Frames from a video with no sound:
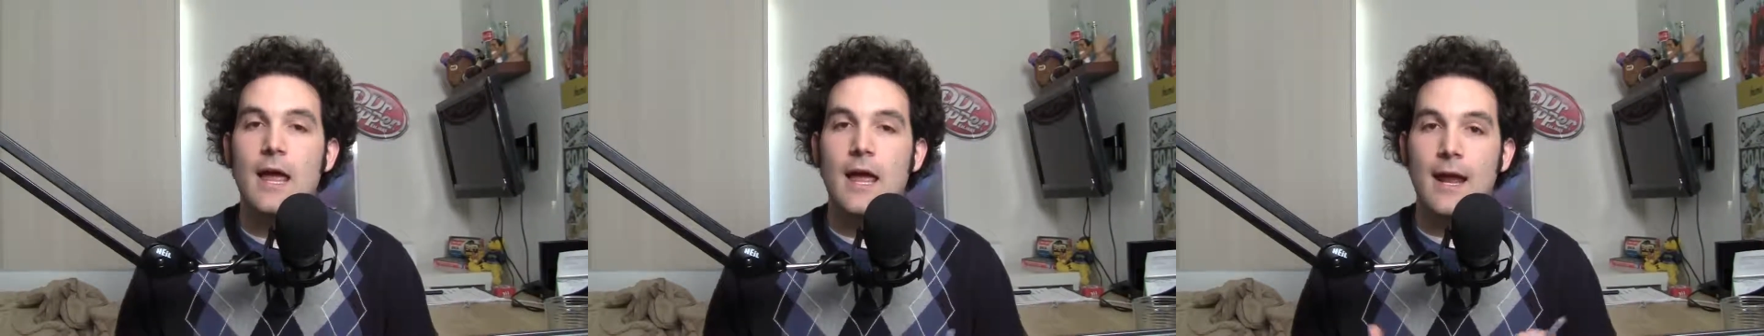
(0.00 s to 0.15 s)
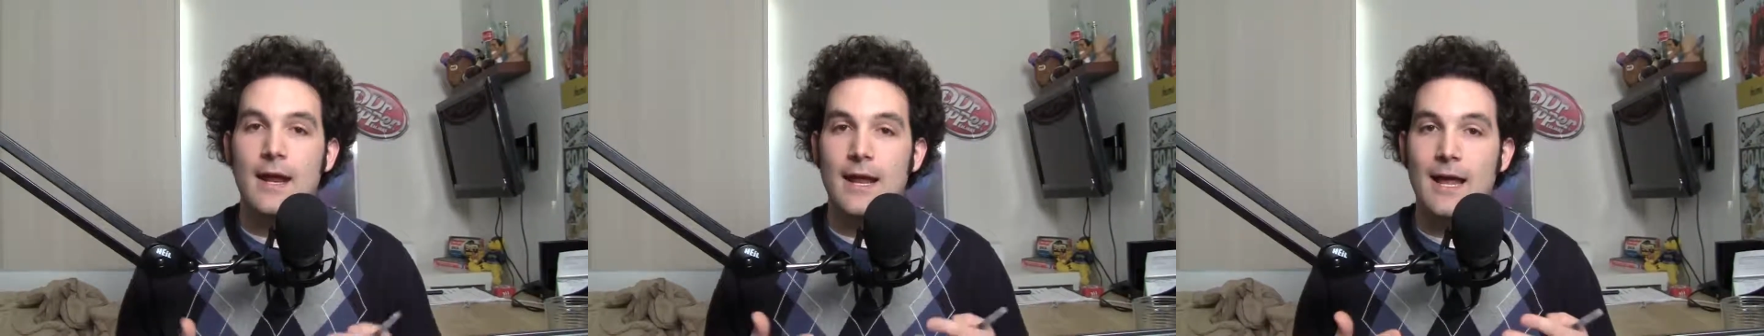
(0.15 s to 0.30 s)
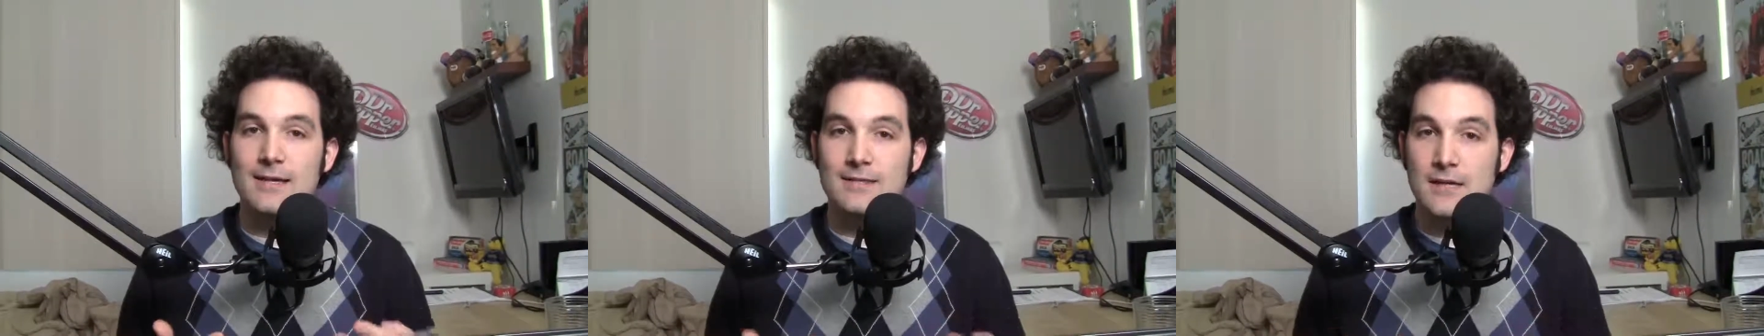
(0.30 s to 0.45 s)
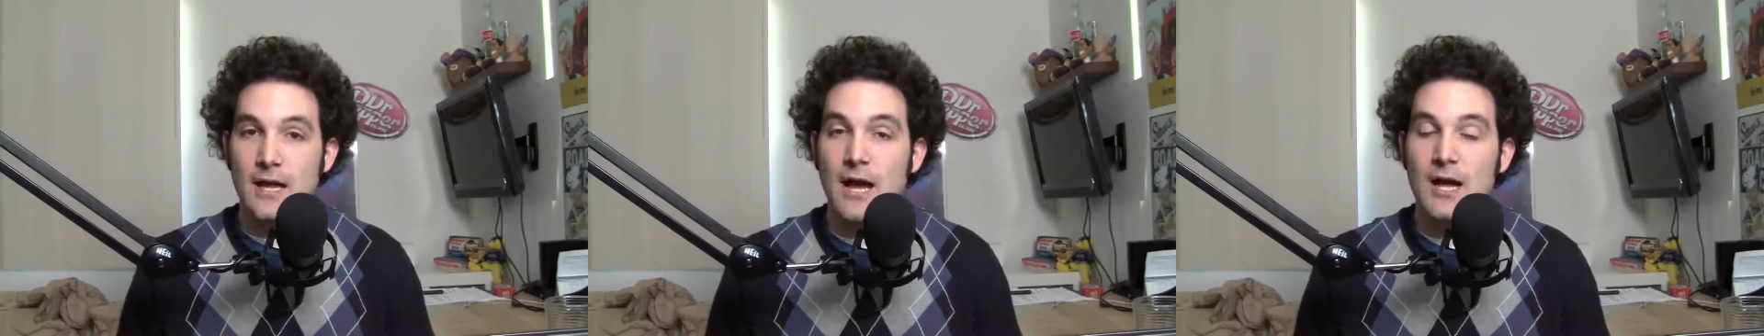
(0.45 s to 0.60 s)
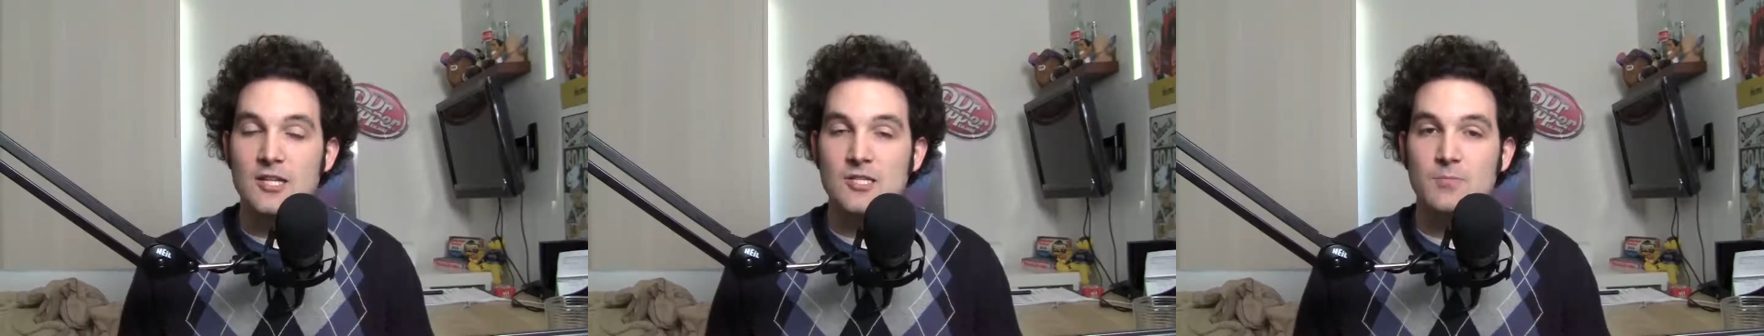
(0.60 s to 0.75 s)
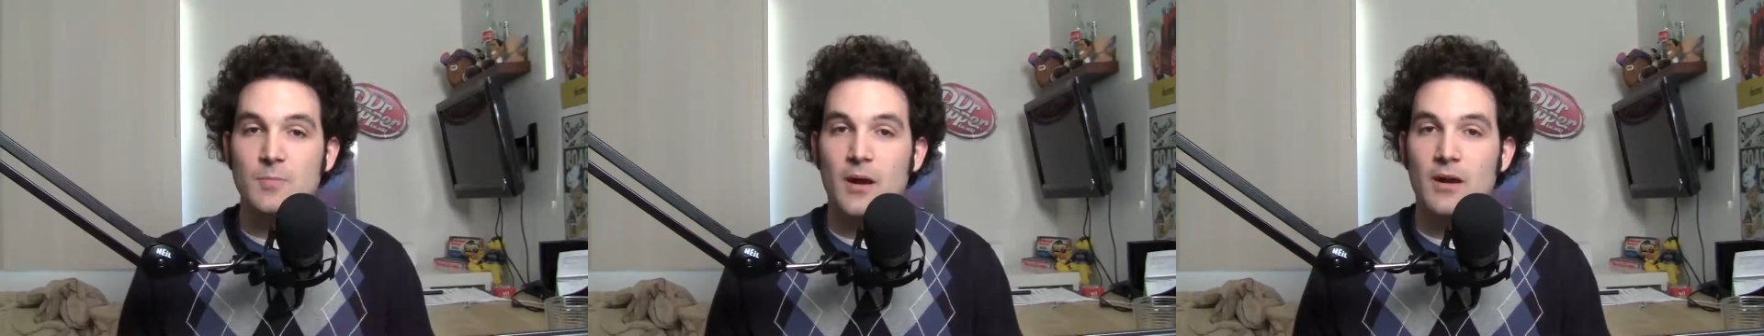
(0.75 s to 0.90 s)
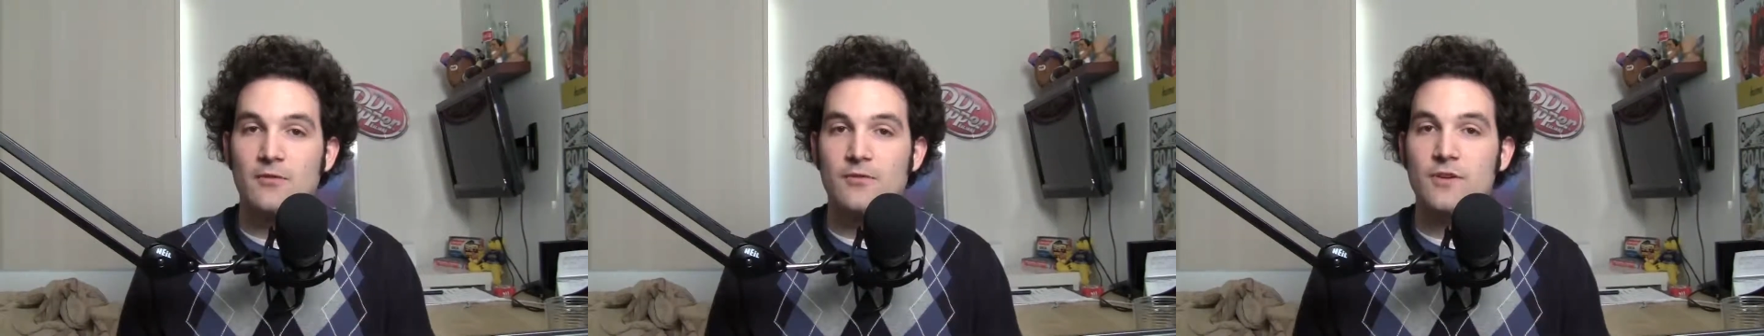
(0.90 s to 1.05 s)
and it has a
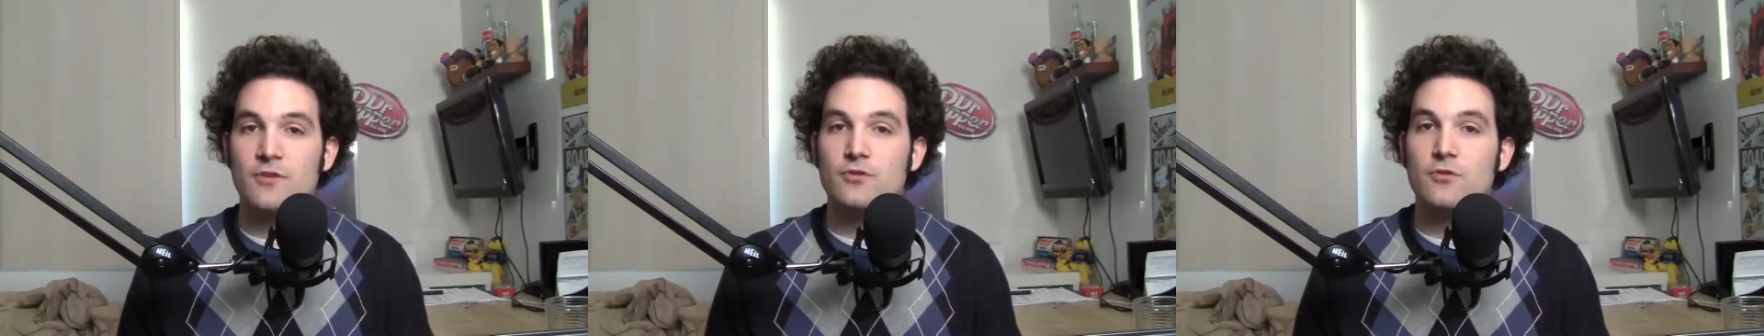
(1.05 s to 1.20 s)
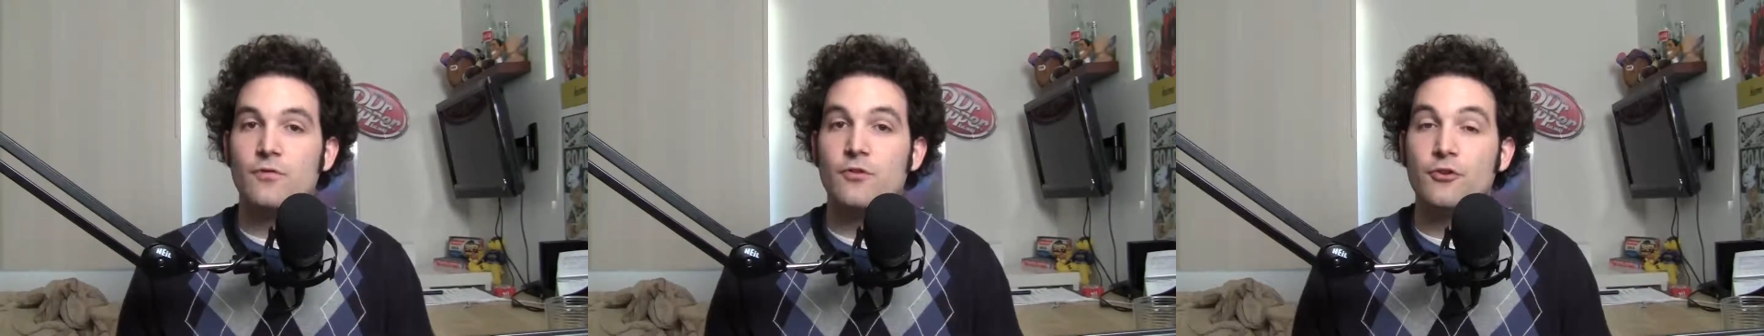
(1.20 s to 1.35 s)
hotspot feature.